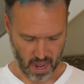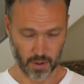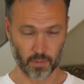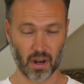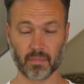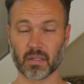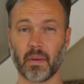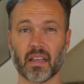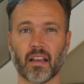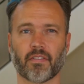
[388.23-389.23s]
And when I'm
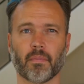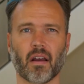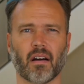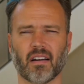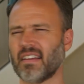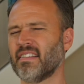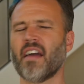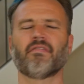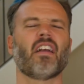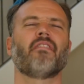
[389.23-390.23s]
speaking from my heart, I
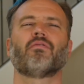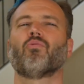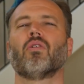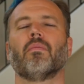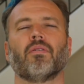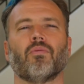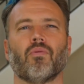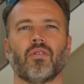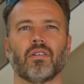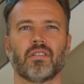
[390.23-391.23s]
never have to worry about the
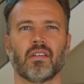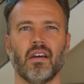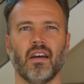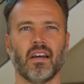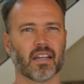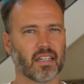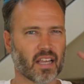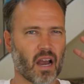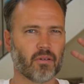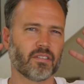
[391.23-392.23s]
words because
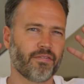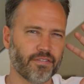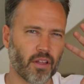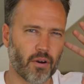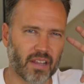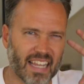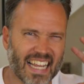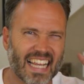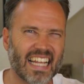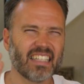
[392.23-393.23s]
they always flow
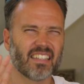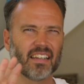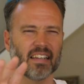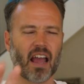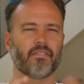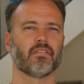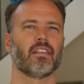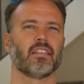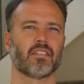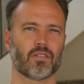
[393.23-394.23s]
easily and
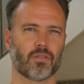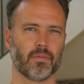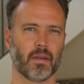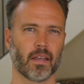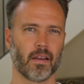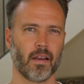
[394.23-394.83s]
effortless through me